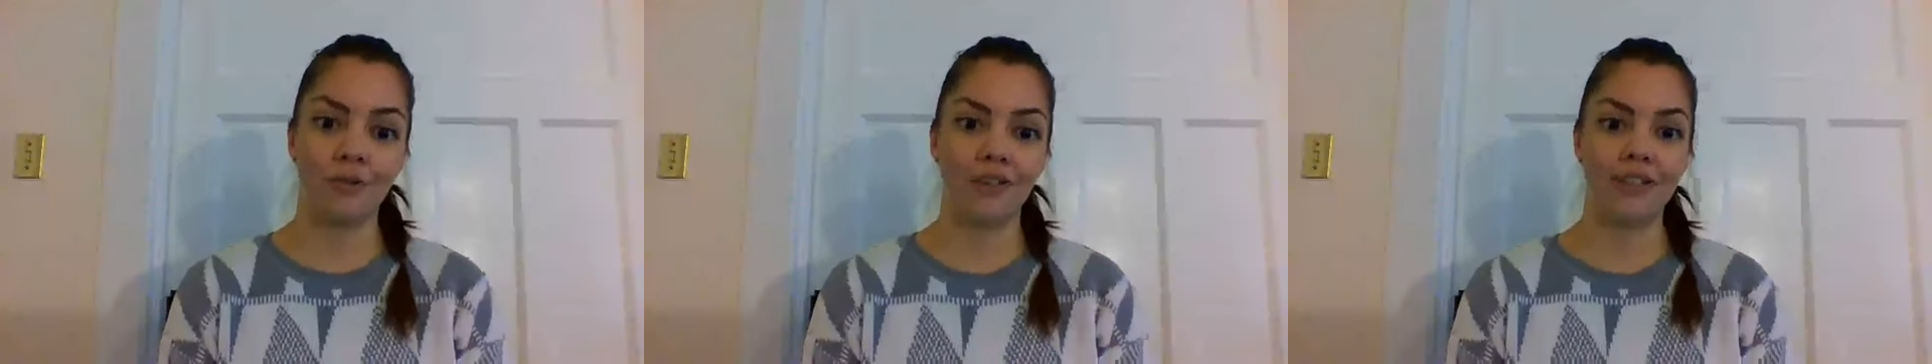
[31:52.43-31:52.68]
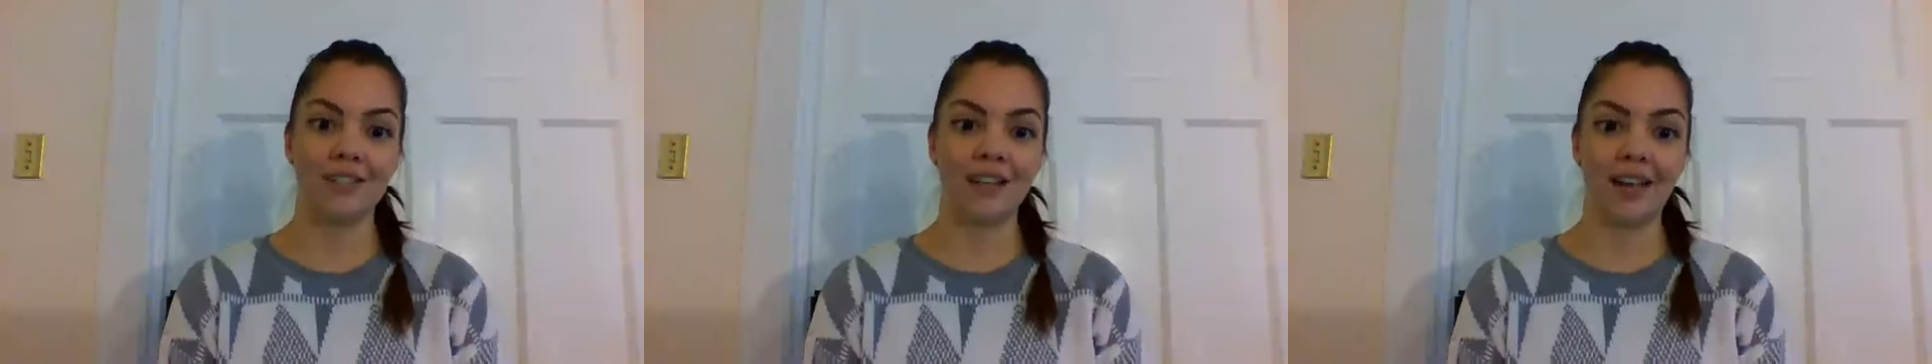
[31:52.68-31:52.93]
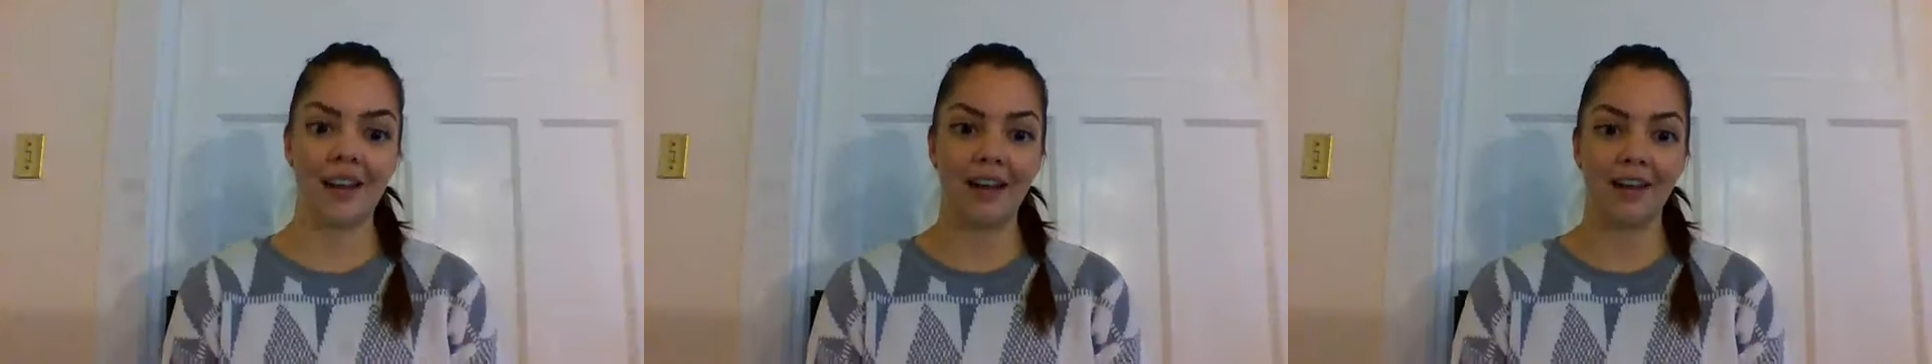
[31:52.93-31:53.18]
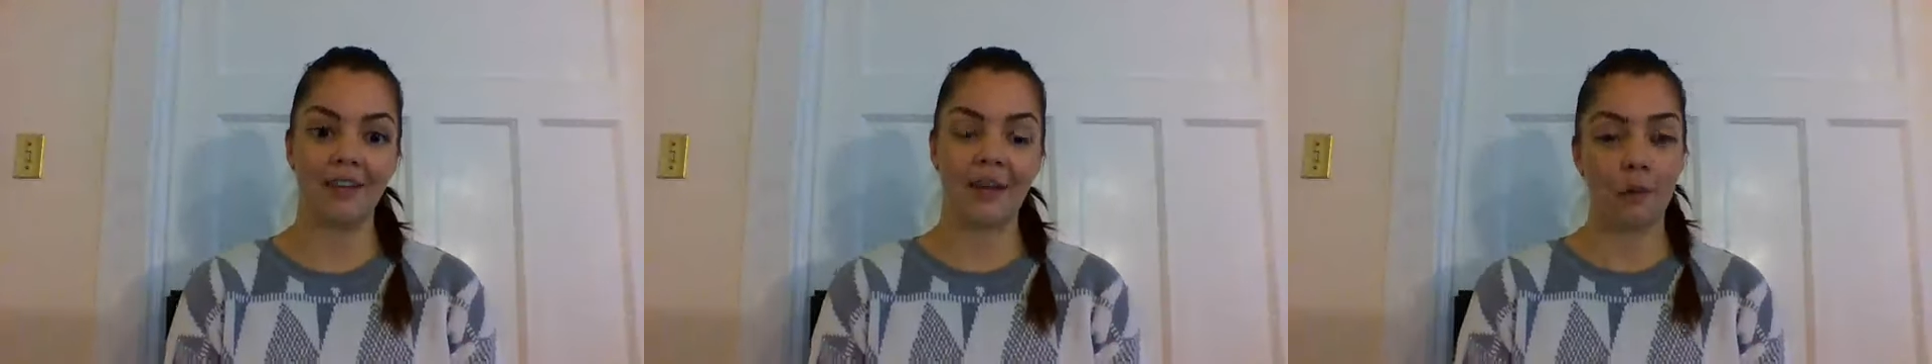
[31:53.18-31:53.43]
always
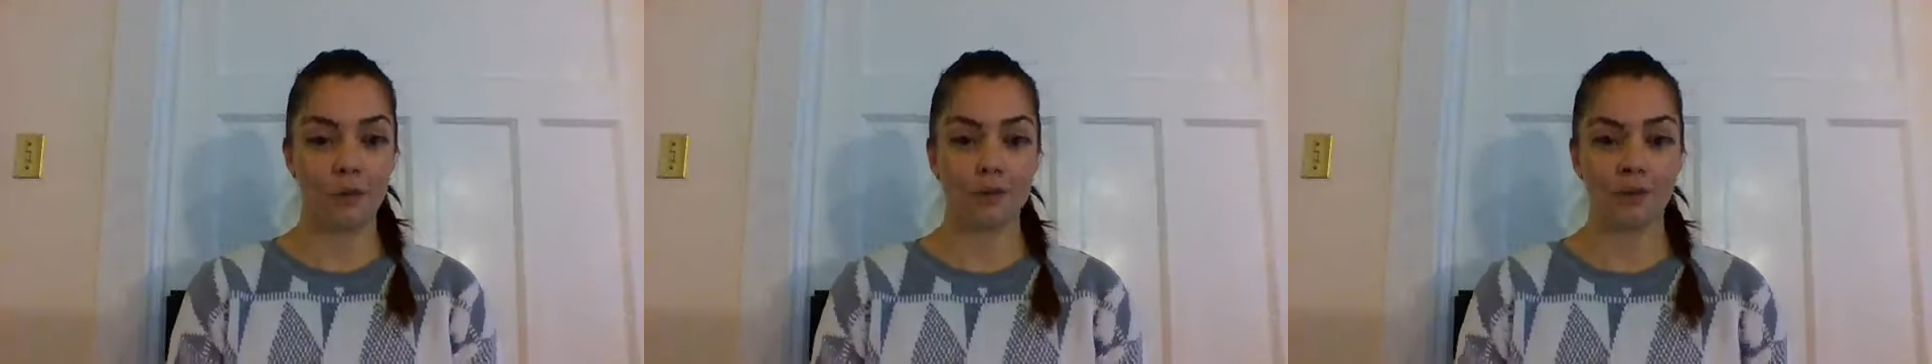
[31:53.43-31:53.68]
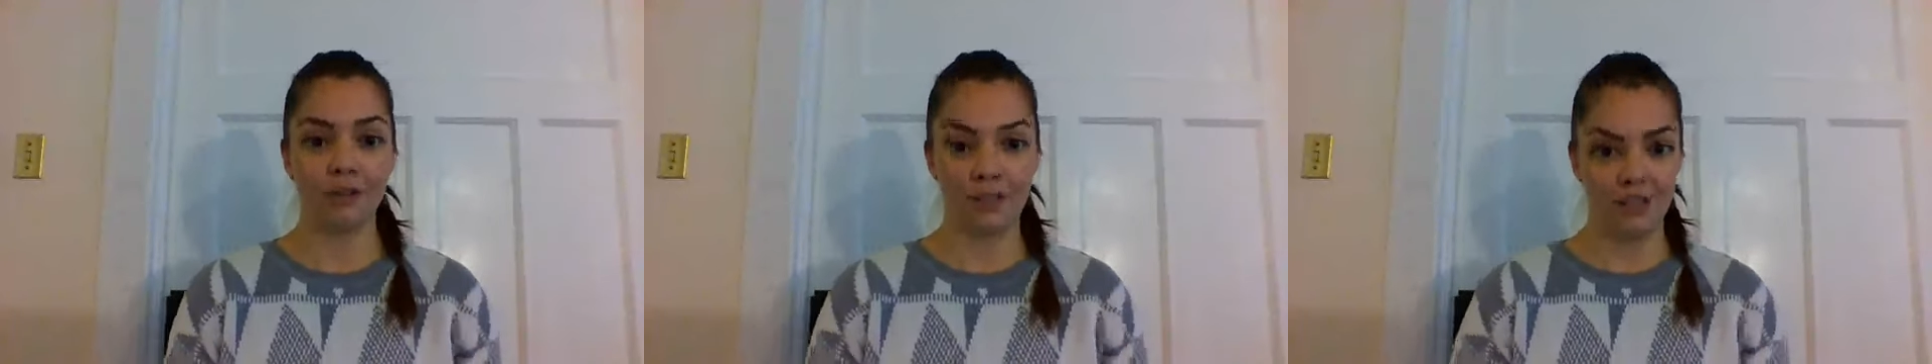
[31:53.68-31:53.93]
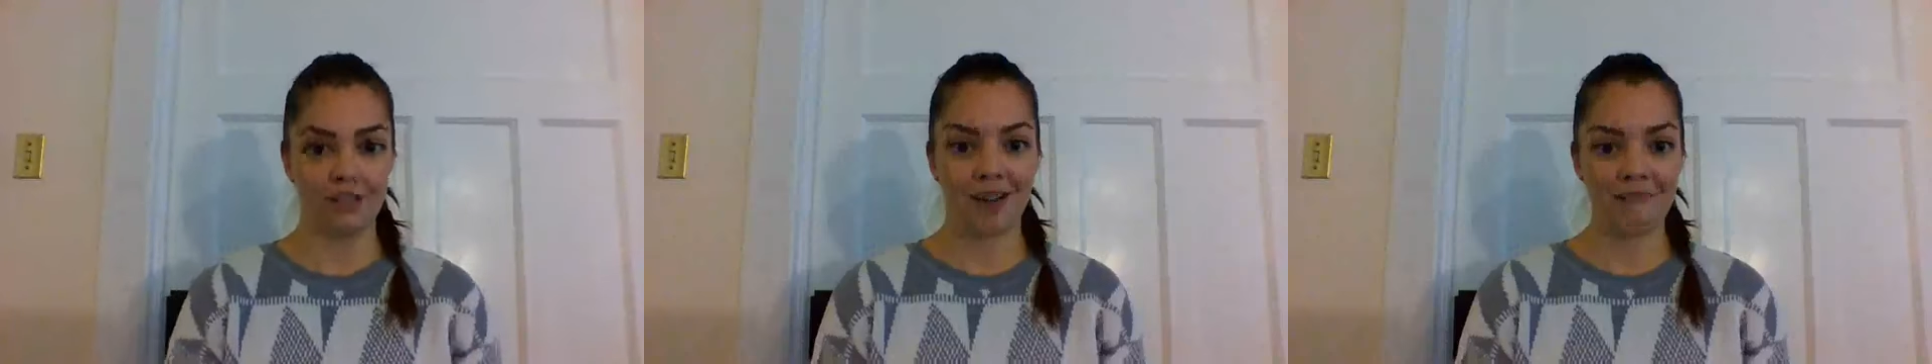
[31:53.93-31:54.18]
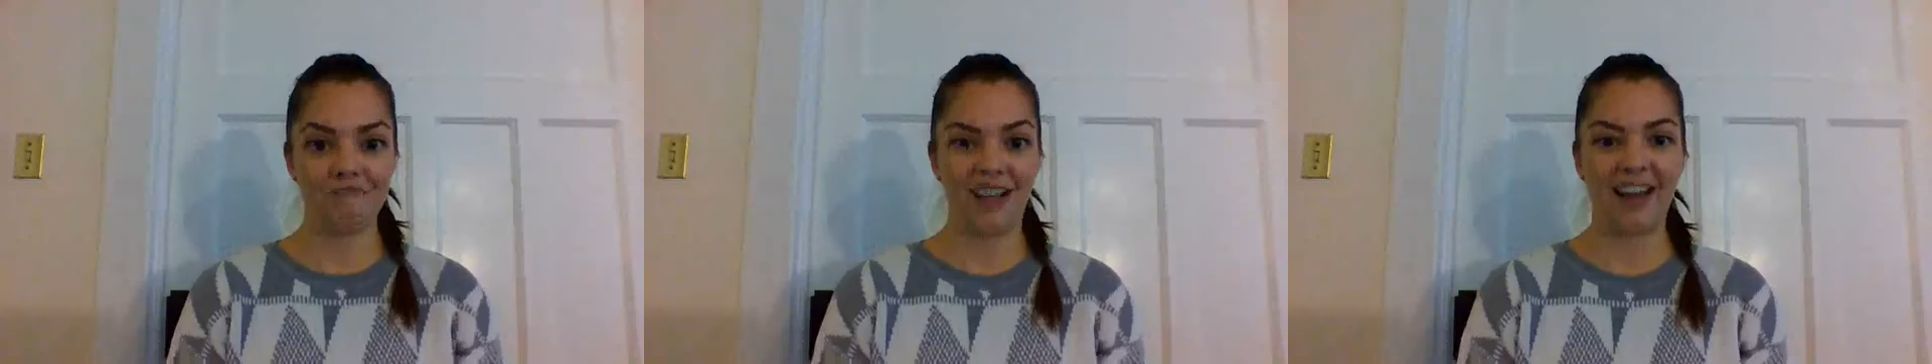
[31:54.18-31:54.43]
have the opportunity
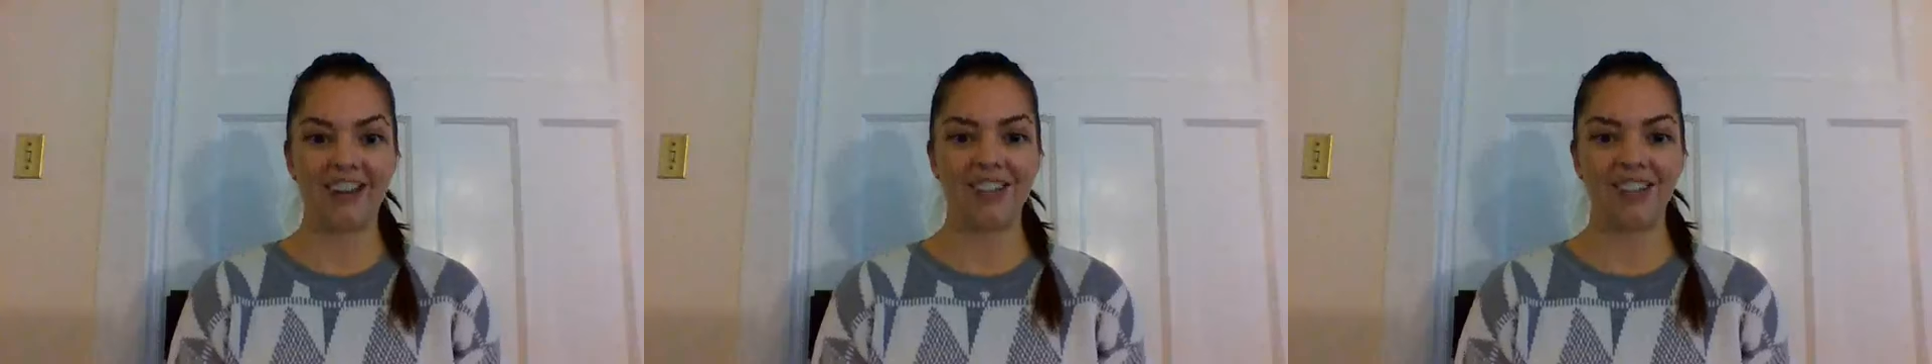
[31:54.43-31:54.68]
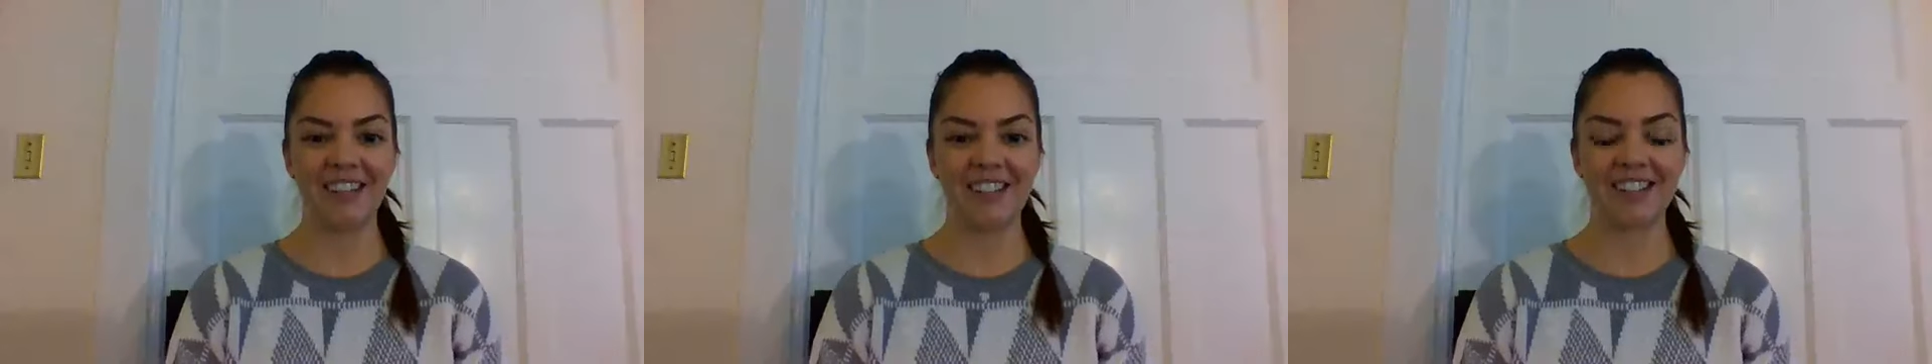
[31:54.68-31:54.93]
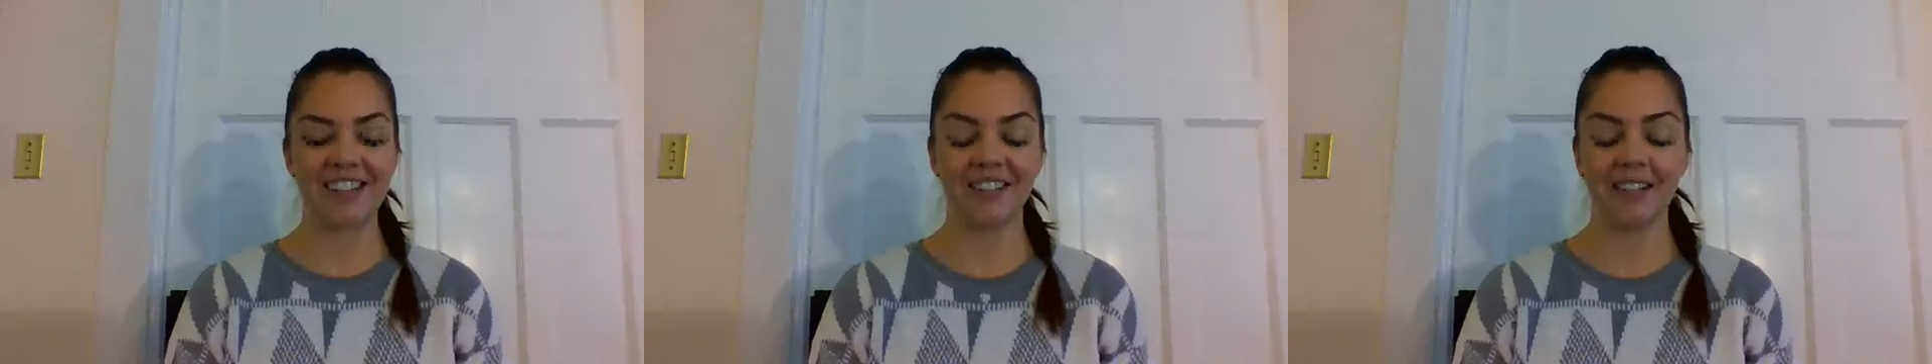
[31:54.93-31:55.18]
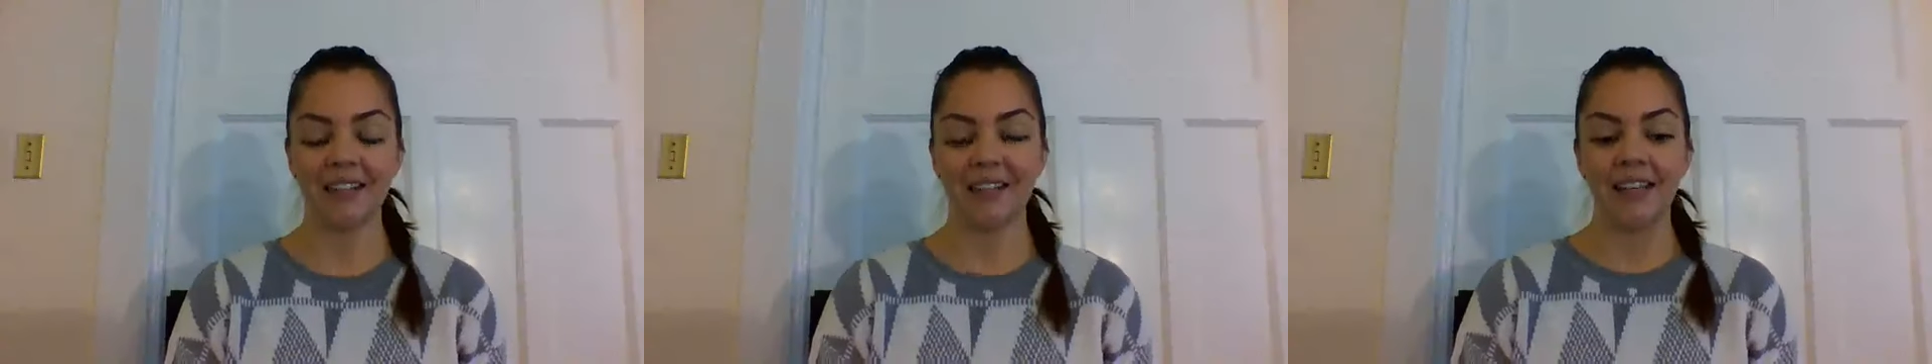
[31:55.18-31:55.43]
to come back to it.
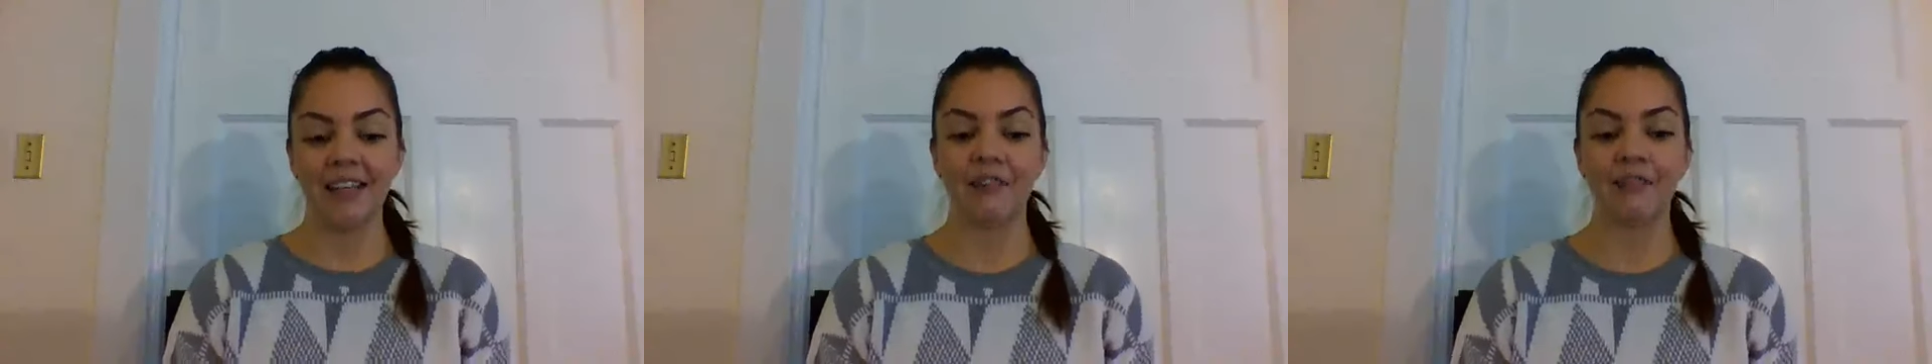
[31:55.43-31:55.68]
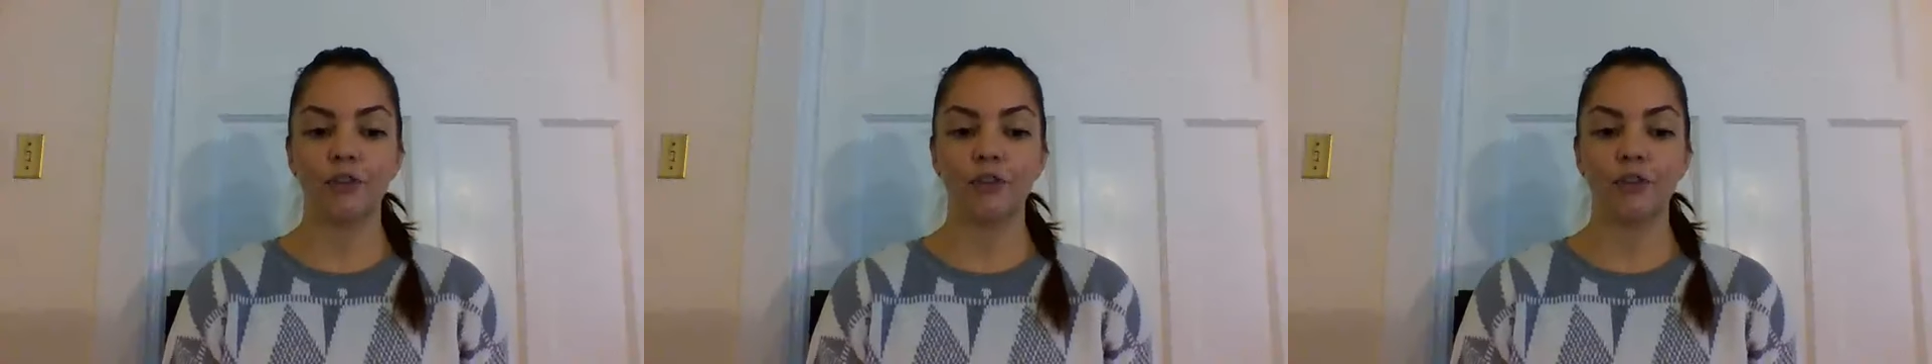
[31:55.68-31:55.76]
So